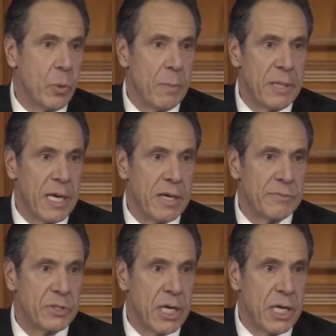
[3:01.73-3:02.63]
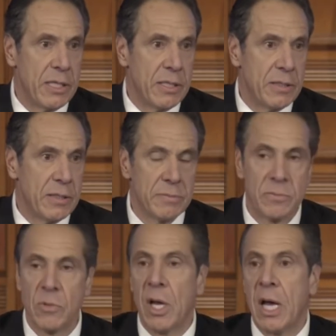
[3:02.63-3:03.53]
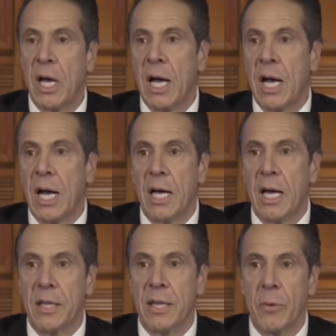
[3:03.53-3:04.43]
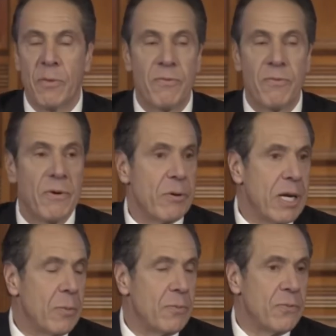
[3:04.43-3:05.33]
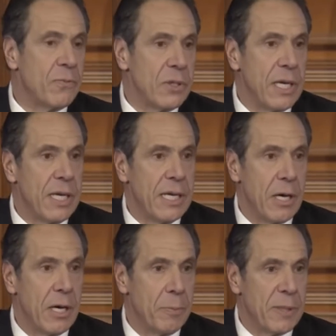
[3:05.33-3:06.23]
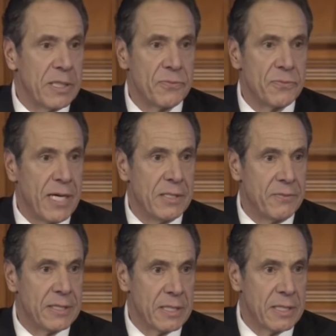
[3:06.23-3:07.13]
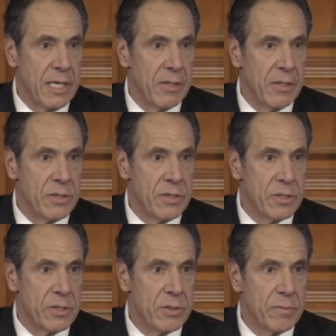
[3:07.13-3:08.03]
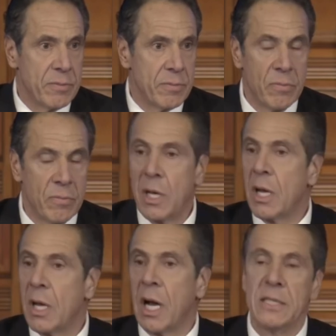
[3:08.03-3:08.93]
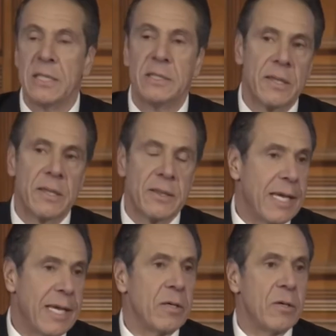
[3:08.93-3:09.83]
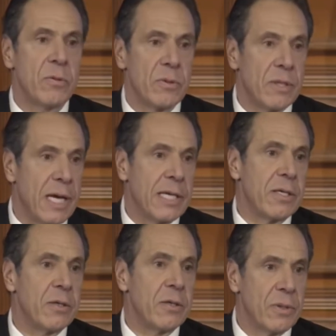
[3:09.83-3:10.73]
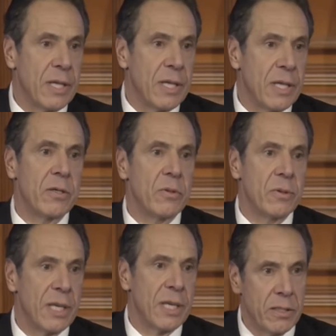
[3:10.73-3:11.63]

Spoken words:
out of China. They were very helpful in helping us find ventilators. I said thank you, thank you, thank you, thank you.